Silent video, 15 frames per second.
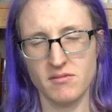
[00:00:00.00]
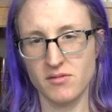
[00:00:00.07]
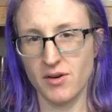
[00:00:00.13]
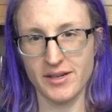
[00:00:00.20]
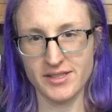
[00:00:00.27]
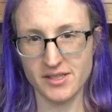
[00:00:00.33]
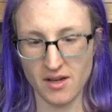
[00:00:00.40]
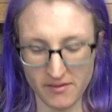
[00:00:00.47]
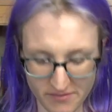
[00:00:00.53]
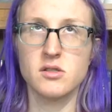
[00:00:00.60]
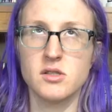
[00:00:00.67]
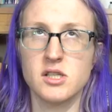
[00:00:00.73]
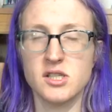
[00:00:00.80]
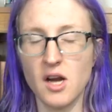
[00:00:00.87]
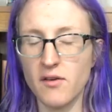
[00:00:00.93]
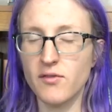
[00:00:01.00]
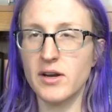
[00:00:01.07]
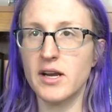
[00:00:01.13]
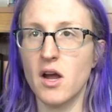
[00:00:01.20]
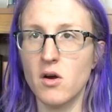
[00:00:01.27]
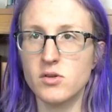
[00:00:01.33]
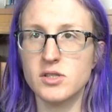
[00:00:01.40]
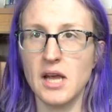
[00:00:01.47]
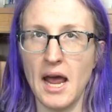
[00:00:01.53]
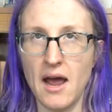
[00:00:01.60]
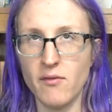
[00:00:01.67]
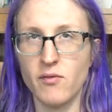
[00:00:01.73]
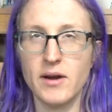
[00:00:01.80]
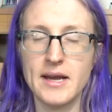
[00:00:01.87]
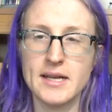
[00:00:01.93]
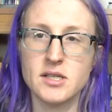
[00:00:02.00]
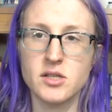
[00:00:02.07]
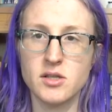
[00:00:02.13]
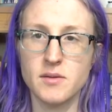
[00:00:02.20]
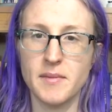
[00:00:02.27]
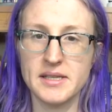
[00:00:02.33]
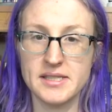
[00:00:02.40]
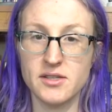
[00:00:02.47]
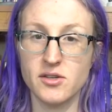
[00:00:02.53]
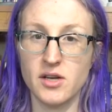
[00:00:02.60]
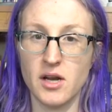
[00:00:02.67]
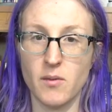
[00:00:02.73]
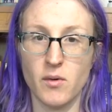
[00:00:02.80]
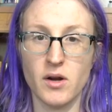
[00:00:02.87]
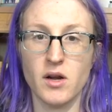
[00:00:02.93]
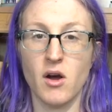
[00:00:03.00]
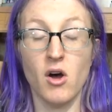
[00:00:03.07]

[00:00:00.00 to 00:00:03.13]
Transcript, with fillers: Great stuff. Discovery goes halfway into the Mycelial Network.